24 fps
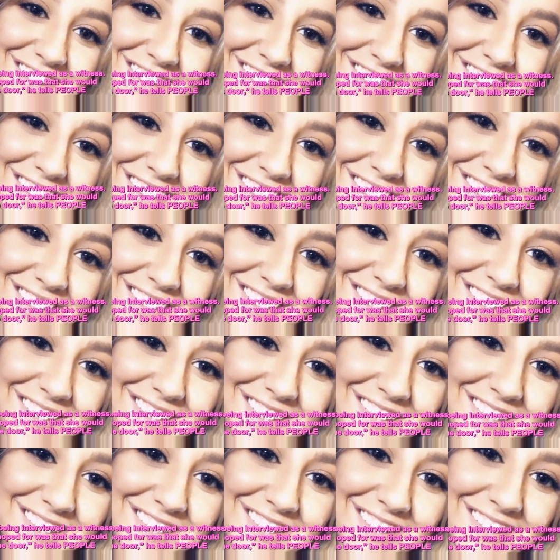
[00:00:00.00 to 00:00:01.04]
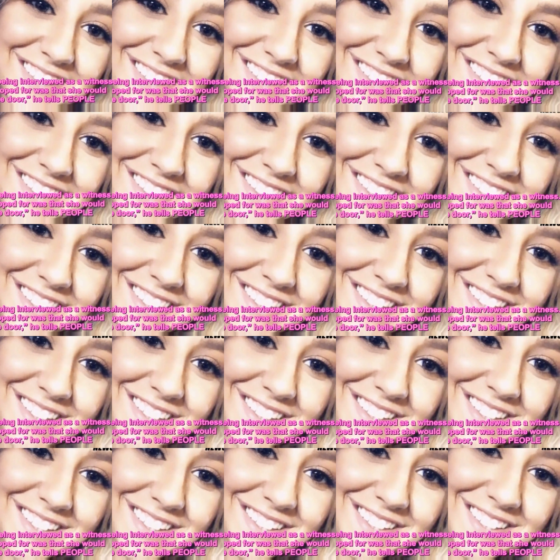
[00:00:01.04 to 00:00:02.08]

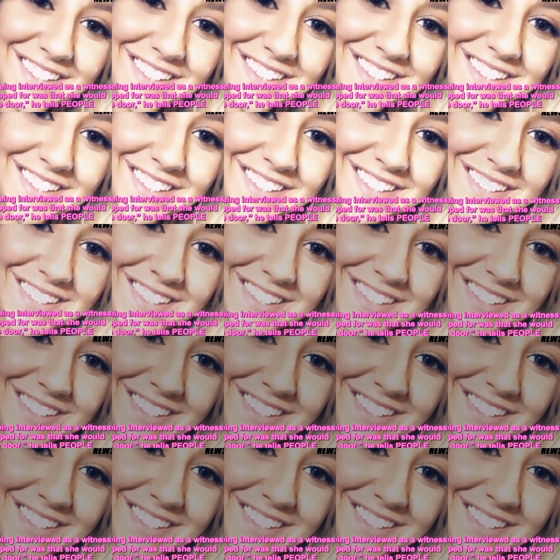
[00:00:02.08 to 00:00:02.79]
No one is speaking in this clip.